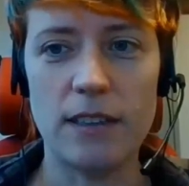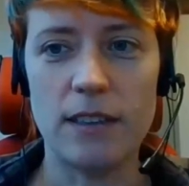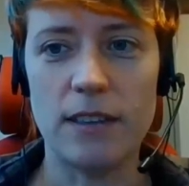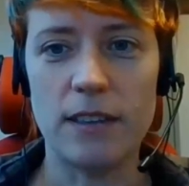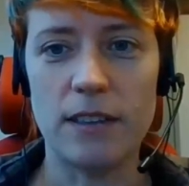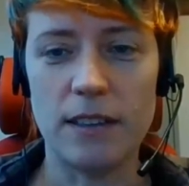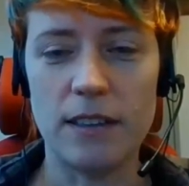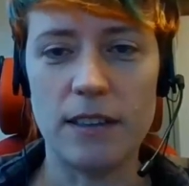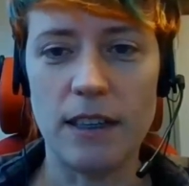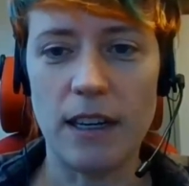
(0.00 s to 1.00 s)
uh,
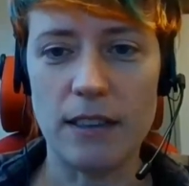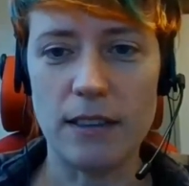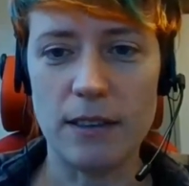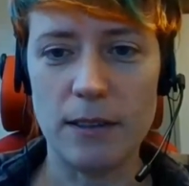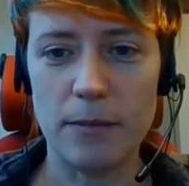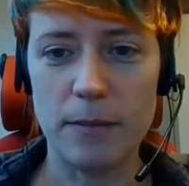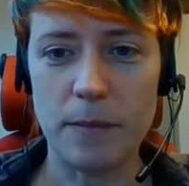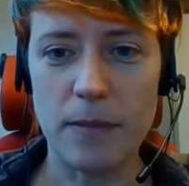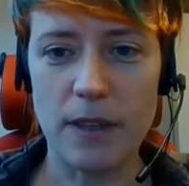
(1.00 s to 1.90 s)
and um,